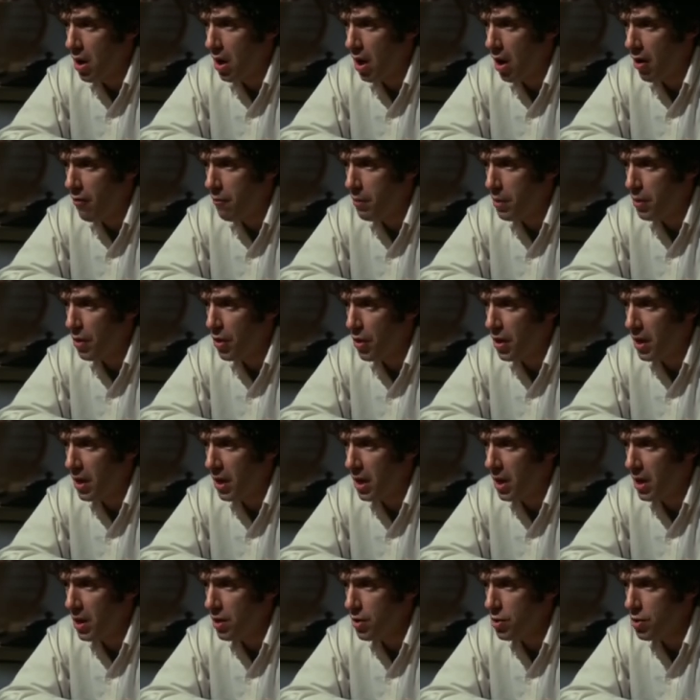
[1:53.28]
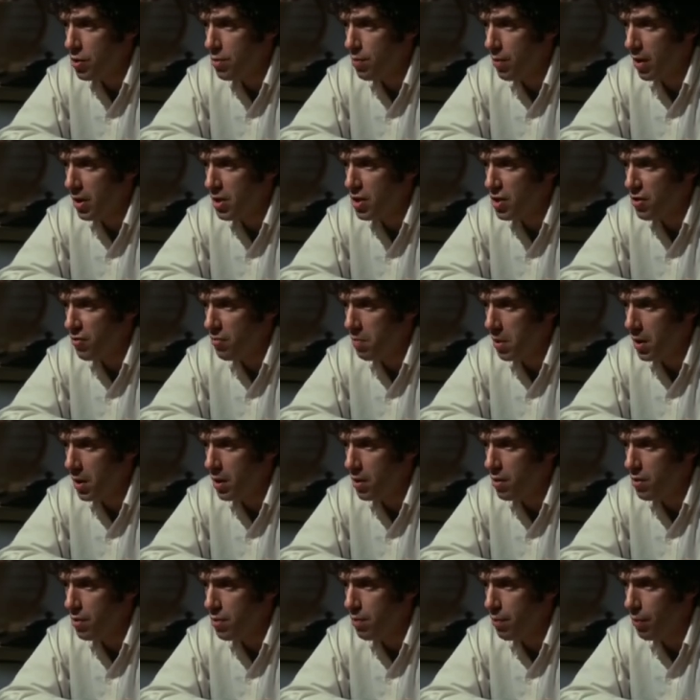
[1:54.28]
I've been thinking too much of my
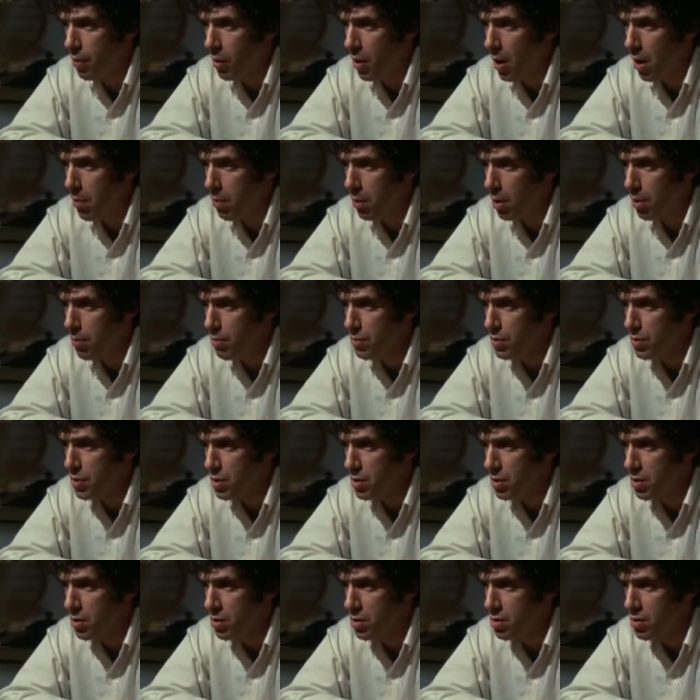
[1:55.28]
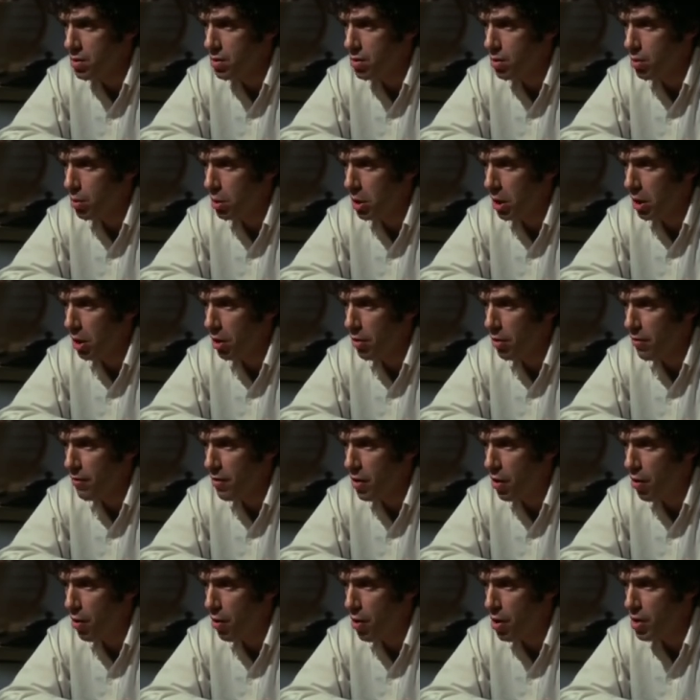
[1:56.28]
own problems, too little of
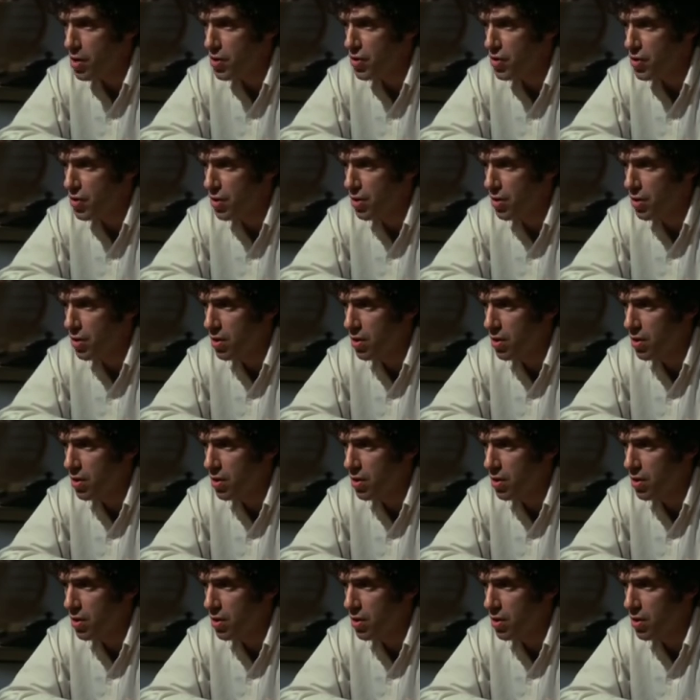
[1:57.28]
yours.